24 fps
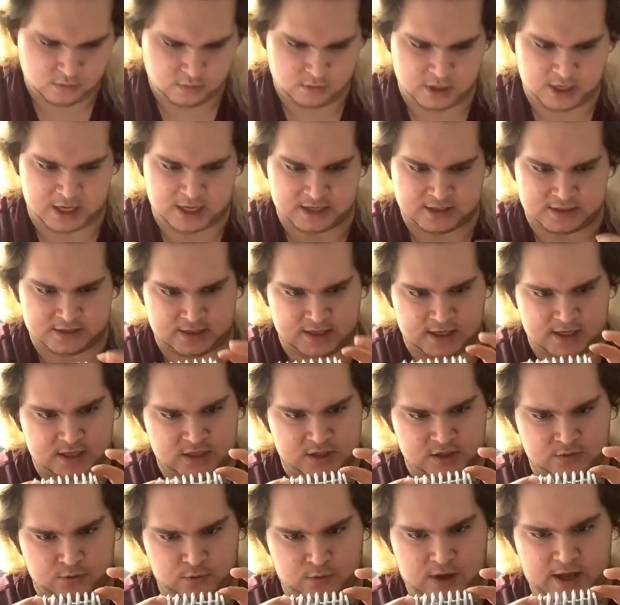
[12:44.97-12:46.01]
Because
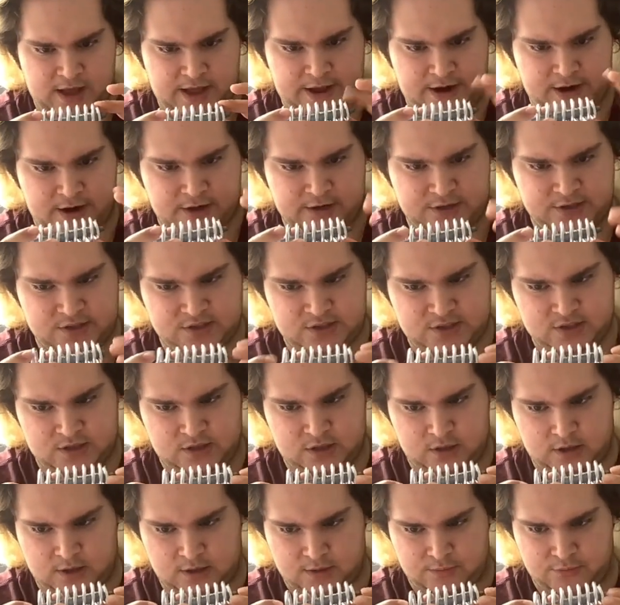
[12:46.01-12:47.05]
these wires
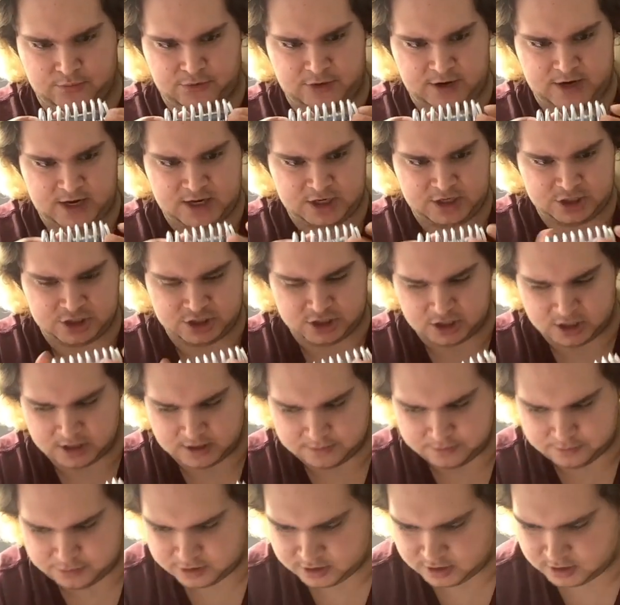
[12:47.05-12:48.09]
are pretty sharp
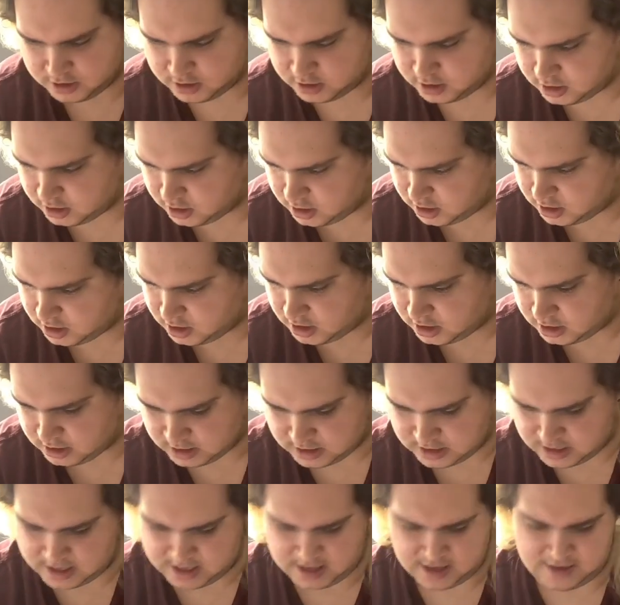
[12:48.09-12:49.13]

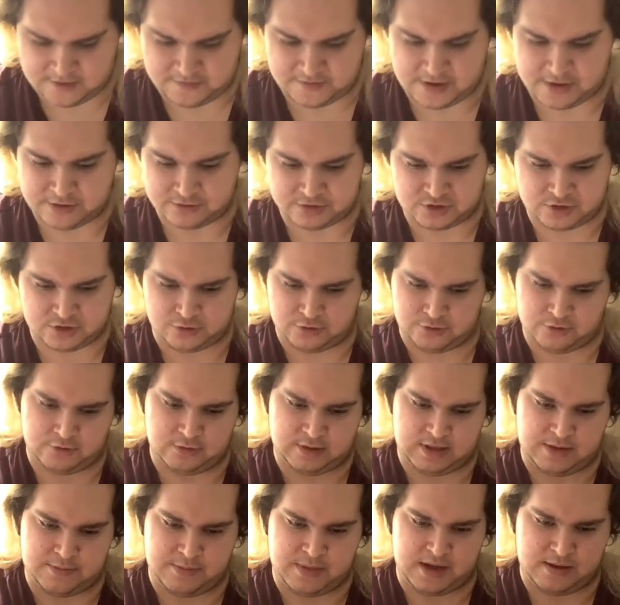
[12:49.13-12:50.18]
if you screw
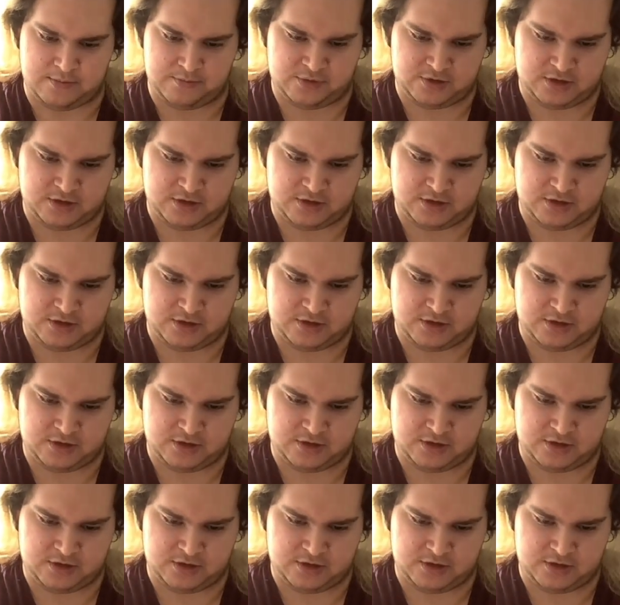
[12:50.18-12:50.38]
them up.